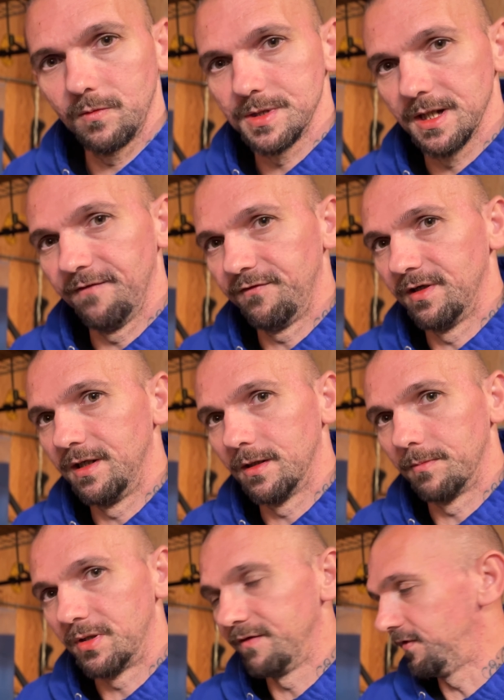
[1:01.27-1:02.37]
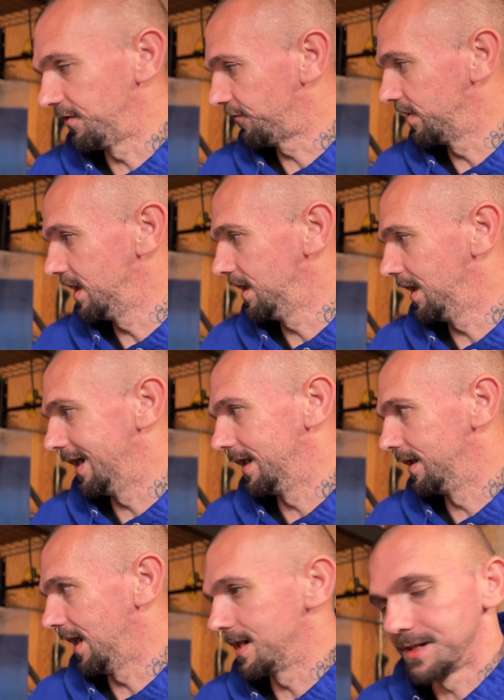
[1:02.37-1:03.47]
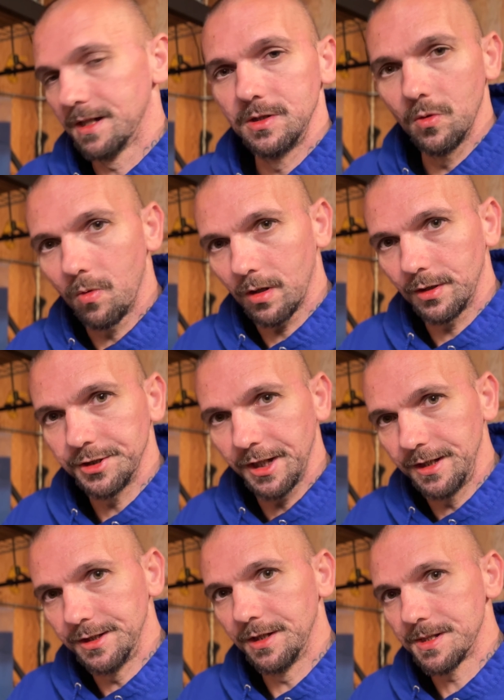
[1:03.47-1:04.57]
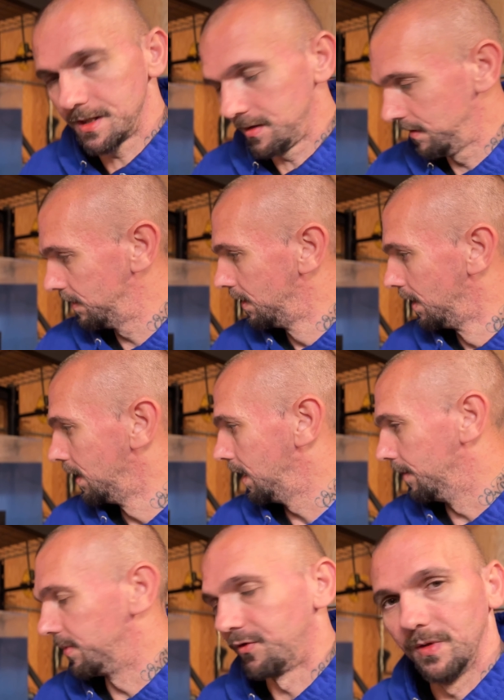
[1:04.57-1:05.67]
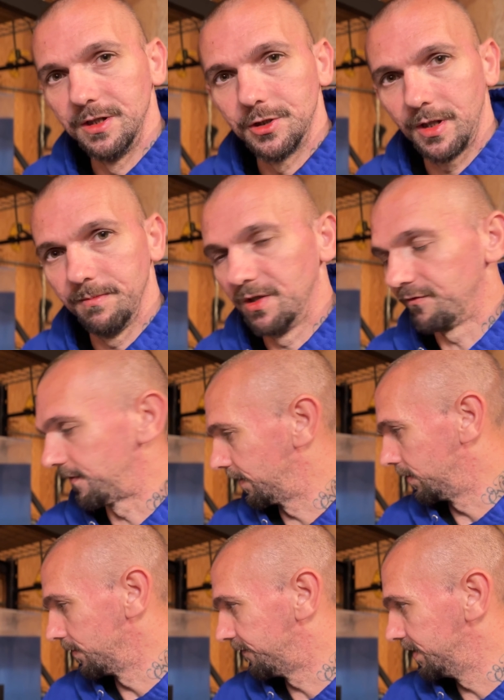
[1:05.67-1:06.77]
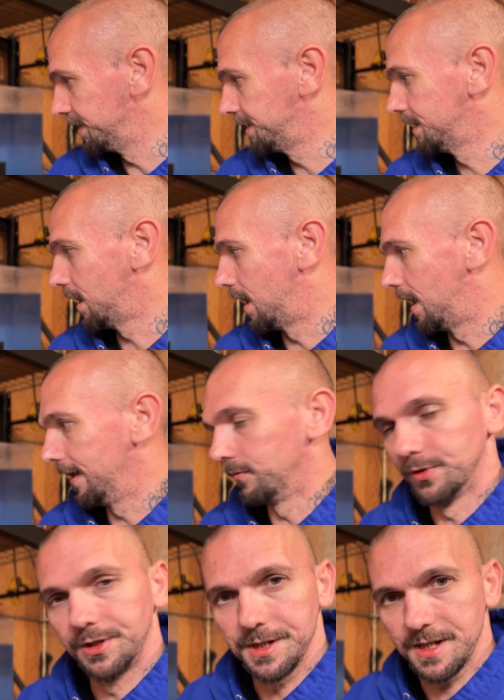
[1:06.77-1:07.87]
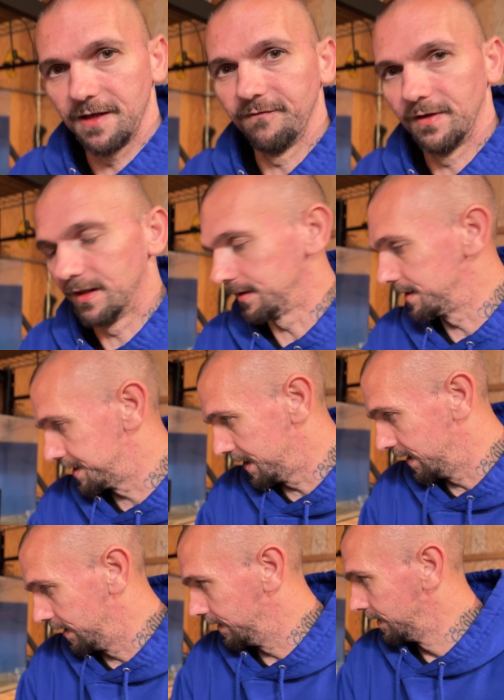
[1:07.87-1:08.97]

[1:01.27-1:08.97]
was left in here previously, and as I do water changes in between treatments for the goldfish, I will just siphon out the sand.